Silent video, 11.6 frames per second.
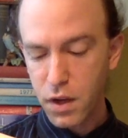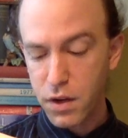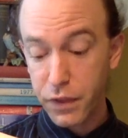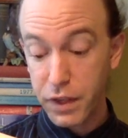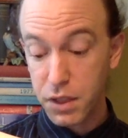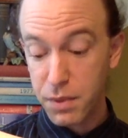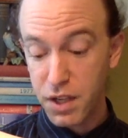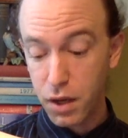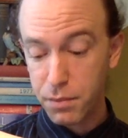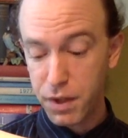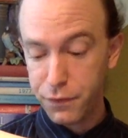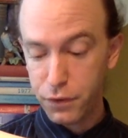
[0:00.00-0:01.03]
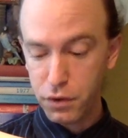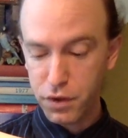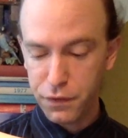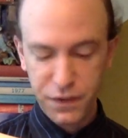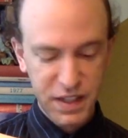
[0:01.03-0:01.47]
Nothing to be done but
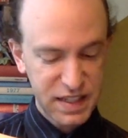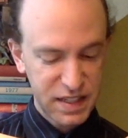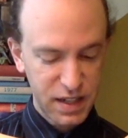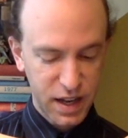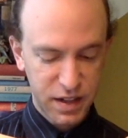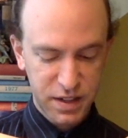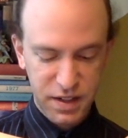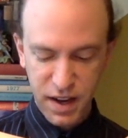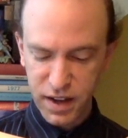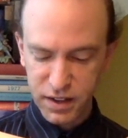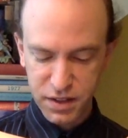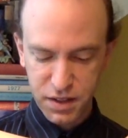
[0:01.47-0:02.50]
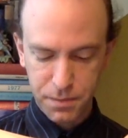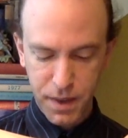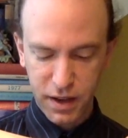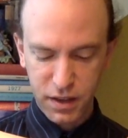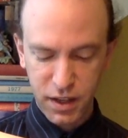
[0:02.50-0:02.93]
flirt, feast, and dance
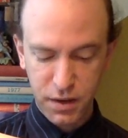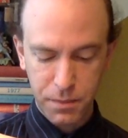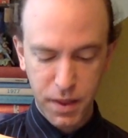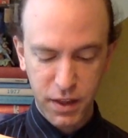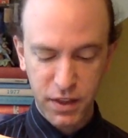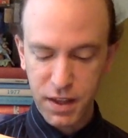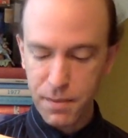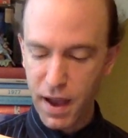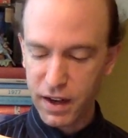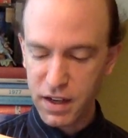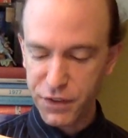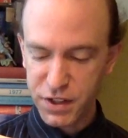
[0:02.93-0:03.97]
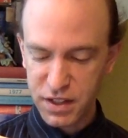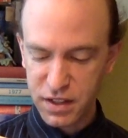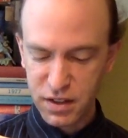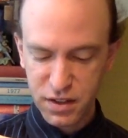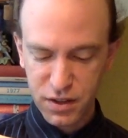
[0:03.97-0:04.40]
in the
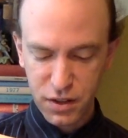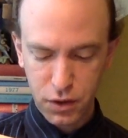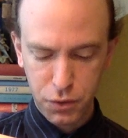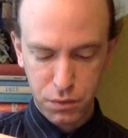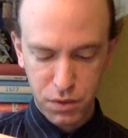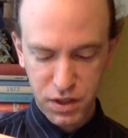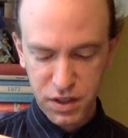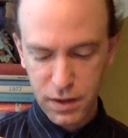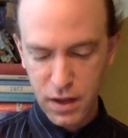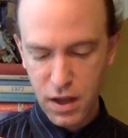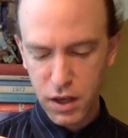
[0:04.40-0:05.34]
magnificent saloons.